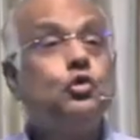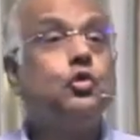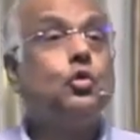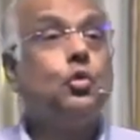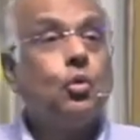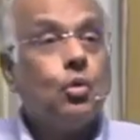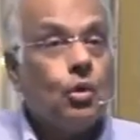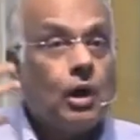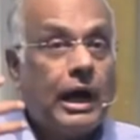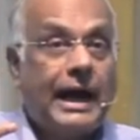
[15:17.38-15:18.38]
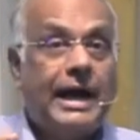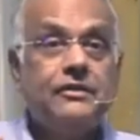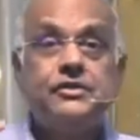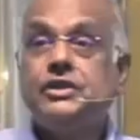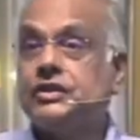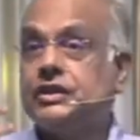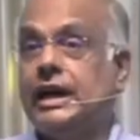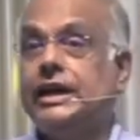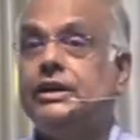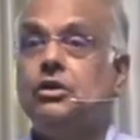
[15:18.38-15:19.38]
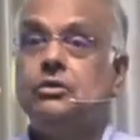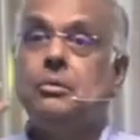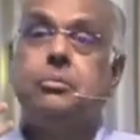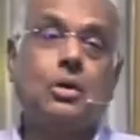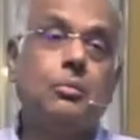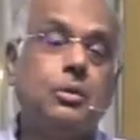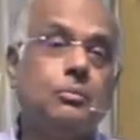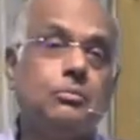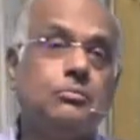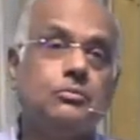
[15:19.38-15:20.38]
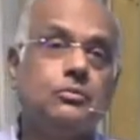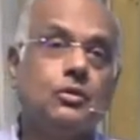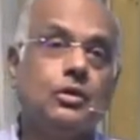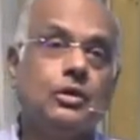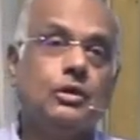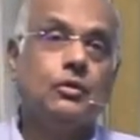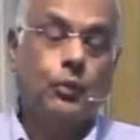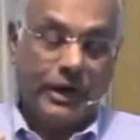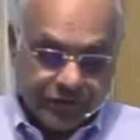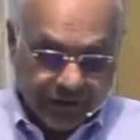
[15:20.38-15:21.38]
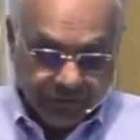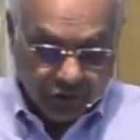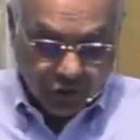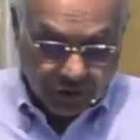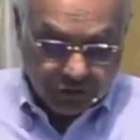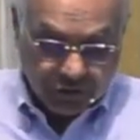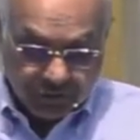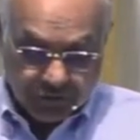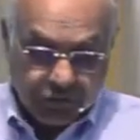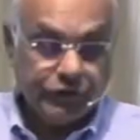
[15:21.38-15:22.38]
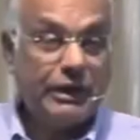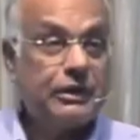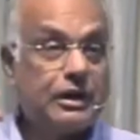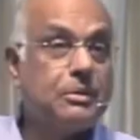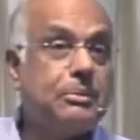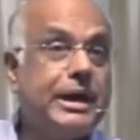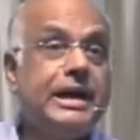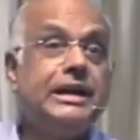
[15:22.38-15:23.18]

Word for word: who have this kind of a problem where they will not, they will remain in